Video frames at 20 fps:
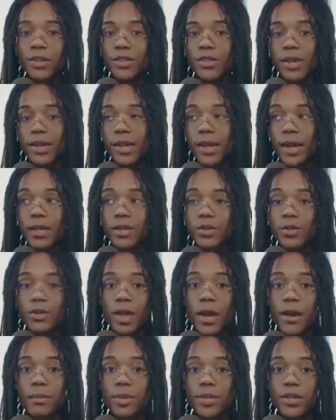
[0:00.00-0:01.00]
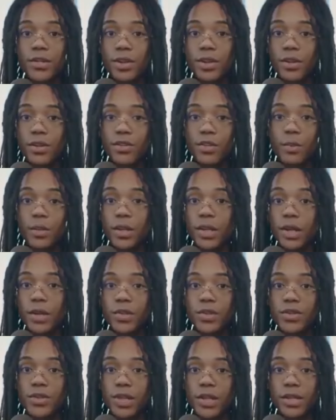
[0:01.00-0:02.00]
I can't do that based on someone
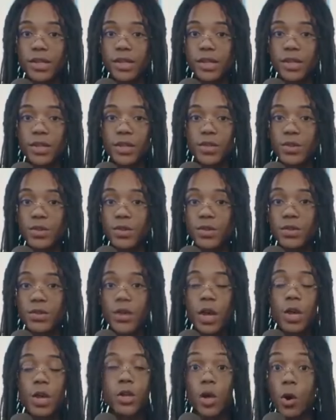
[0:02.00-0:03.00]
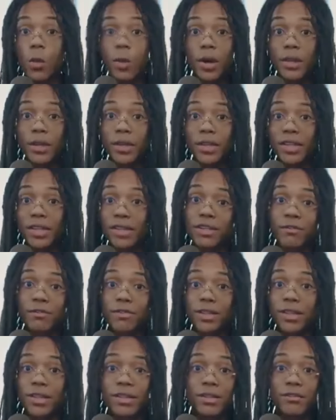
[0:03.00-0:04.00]
else's allegations. Nobody can
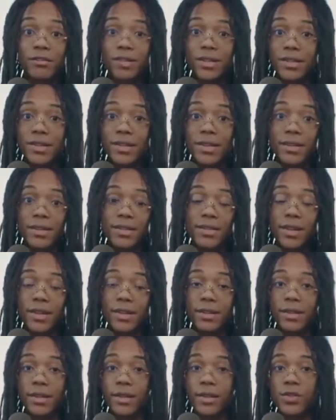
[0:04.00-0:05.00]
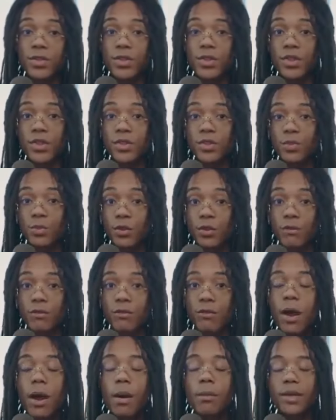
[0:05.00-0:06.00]
definitively take these allegations as
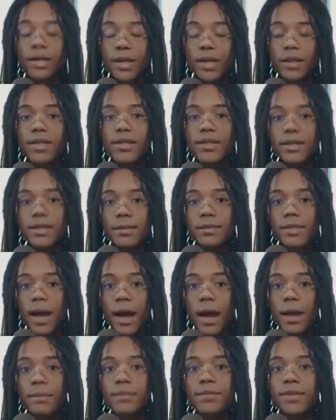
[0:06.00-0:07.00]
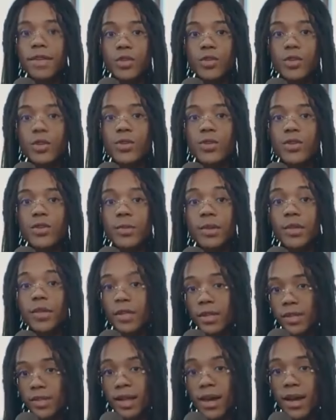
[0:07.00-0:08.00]
proof, but at the same time, they should still be
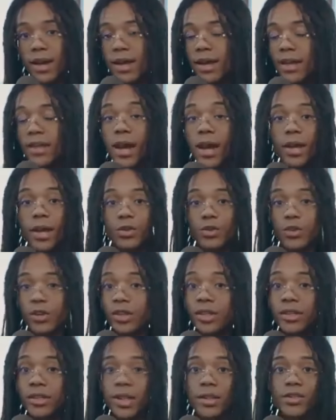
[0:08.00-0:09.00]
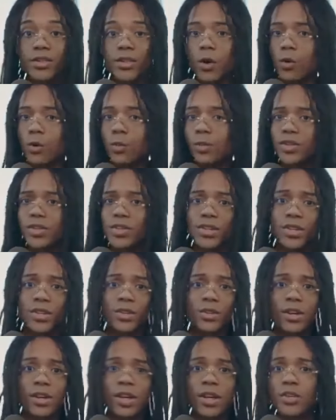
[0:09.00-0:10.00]
looked at and not treated as an open
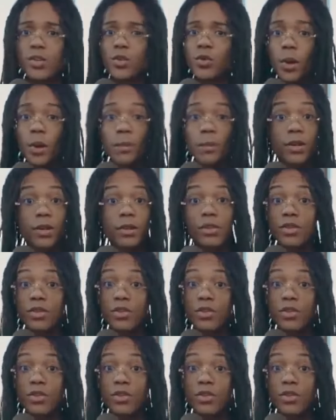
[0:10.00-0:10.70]
secret and swept under the